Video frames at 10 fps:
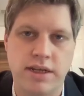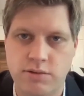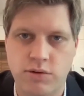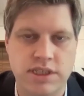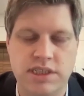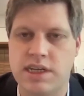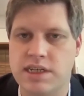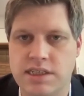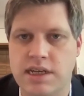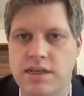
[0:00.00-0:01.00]
that we're
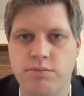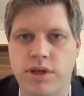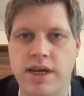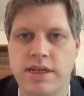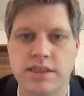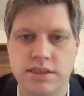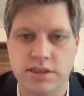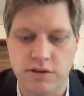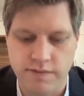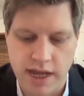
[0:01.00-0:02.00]
seeing taking place. And
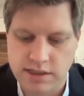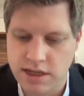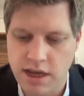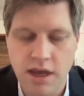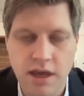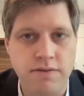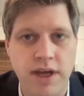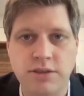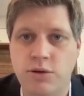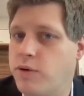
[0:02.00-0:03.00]
so that's
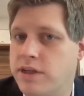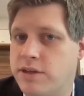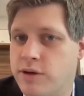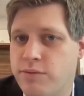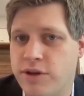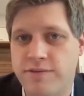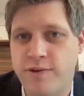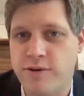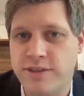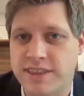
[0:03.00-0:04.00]
what we're doing. But of
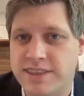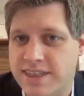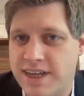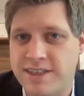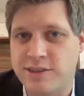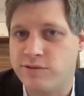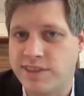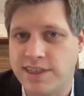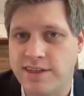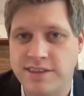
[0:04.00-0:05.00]
course, it starts
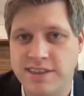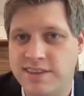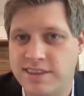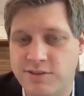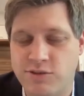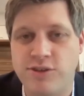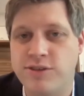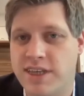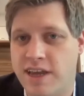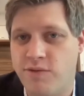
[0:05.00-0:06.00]
with citizens
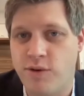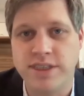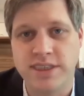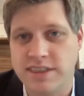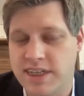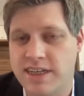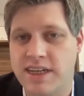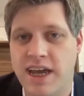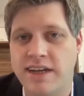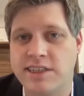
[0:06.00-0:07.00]
using their voice and
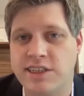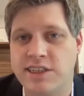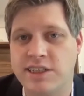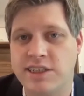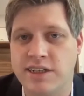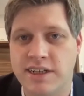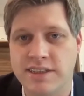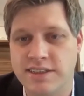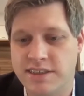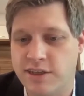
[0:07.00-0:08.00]
taking action.
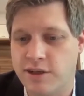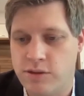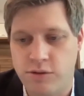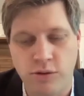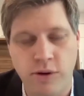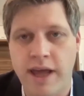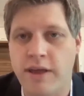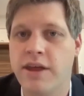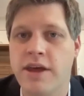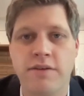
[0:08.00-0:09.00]
And so
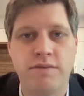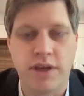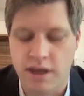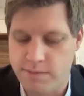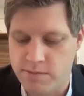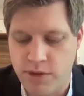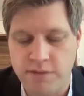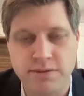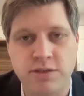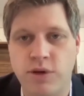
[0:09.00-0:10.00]
throughout the coming
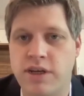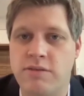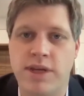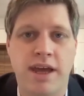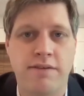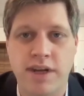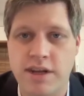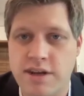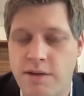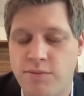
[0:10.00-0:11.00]
months, we're going to be having a
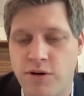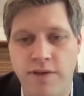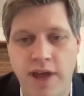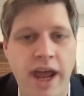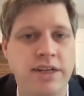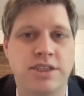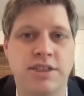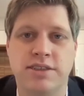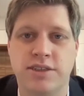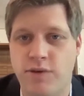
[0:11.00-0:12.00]
number of
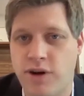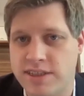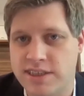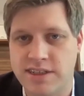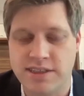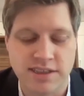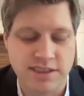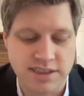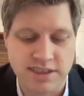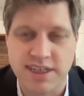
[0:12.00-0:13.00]
actions for our
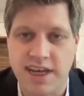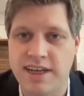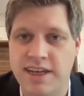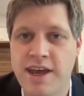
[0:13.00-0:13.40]
citizens to take.